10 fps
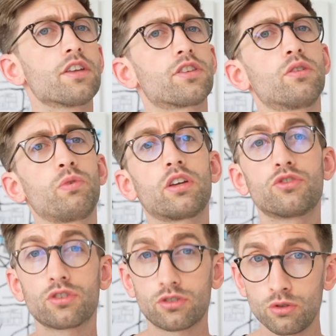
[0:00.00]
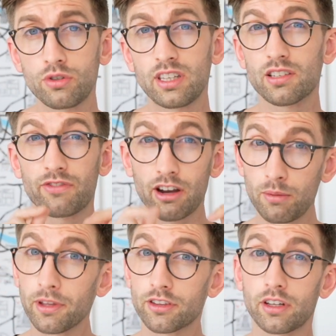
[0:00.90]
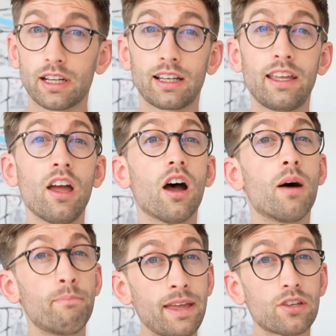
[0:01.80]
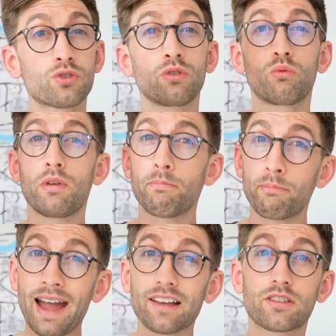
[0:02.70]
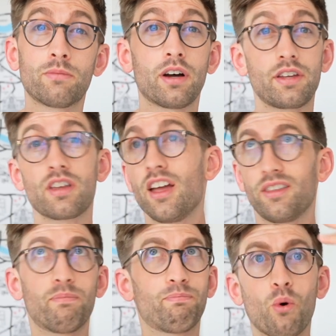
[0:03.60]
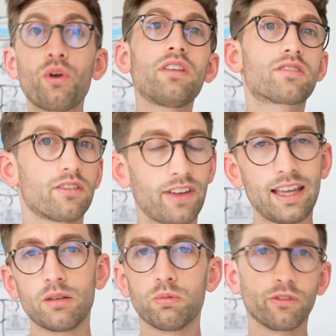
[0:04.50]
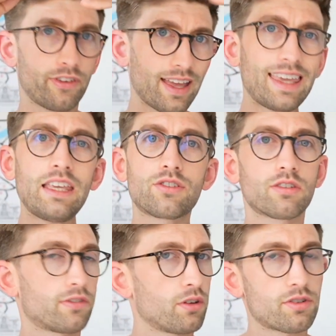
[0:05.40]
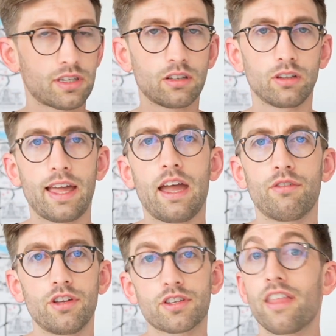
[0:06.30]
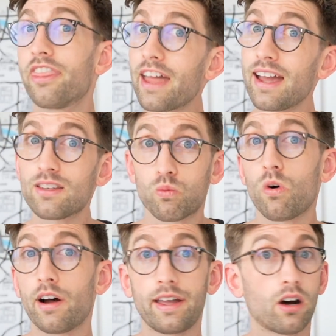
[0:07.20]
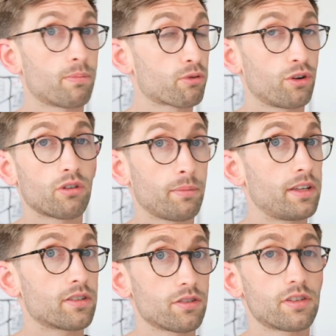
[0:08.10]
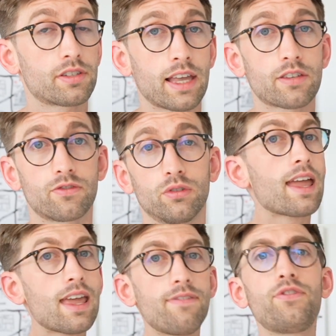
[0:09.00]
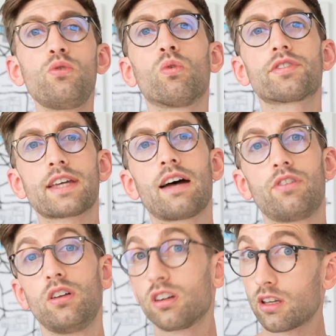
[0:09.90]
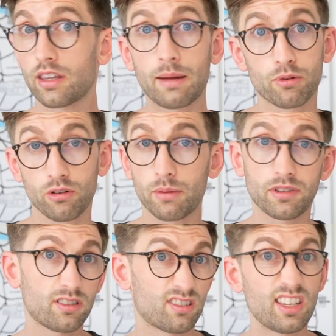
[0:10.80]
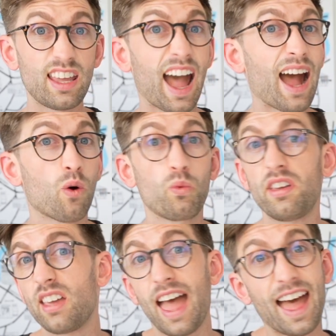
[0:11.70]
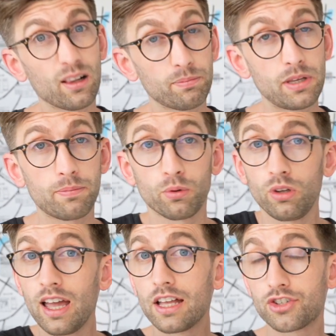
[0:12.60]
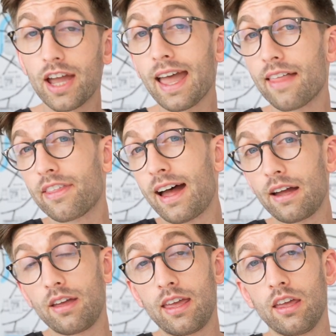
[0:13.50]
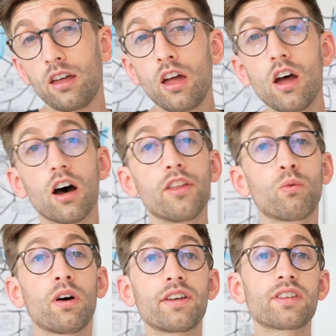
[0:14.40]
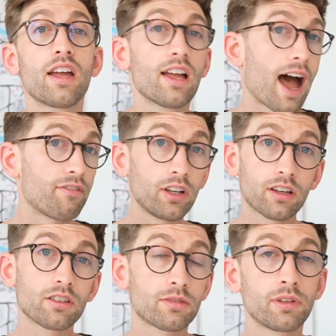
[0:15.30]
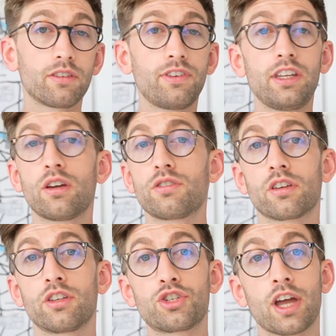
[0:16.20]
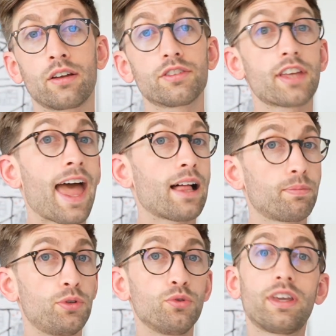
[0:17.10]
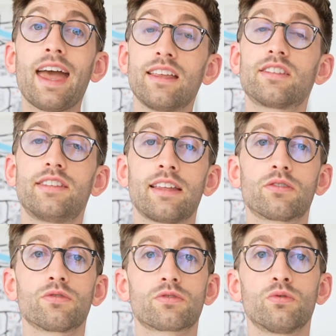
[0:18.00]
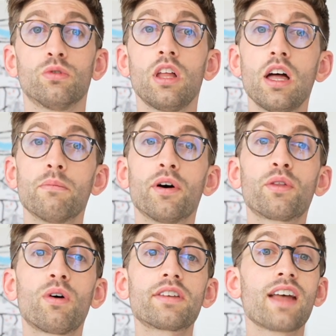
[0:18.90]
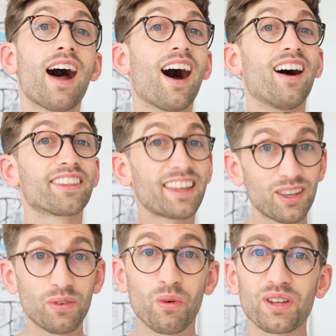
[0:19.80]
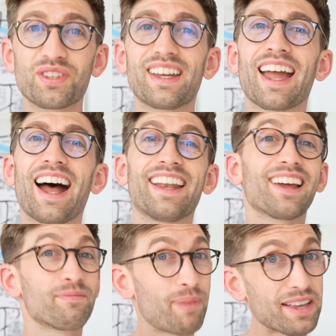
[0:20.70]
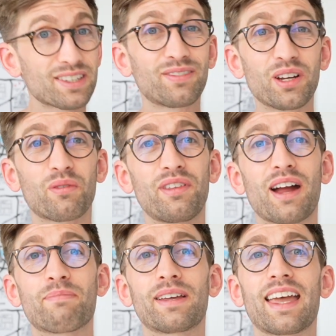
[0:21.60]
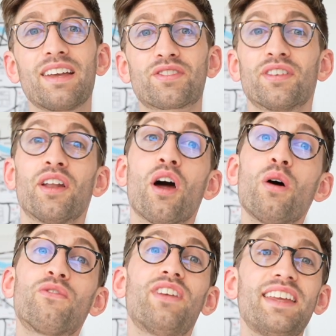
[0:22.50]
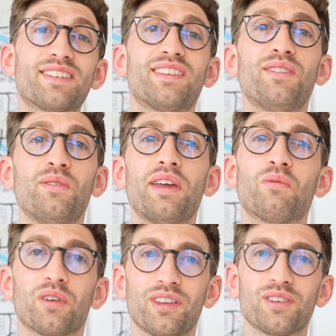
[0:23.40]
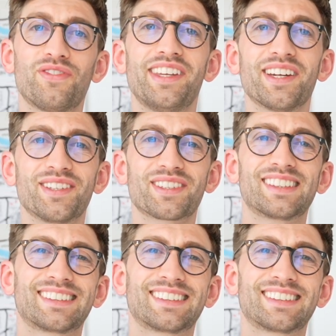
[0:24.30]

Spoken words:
so that we can just do things very methodically and make sure that we maximize the points available for each of those single areas. And that is why our program is so successful. If you want to have a look at that program and see how we help people, check that out here. Otherwise, have a look at some of the videos on the channel to help you get into dental school. But otherwise, I'll thank you for watching and best of luck with your application, and hopefully see you in one of those videos.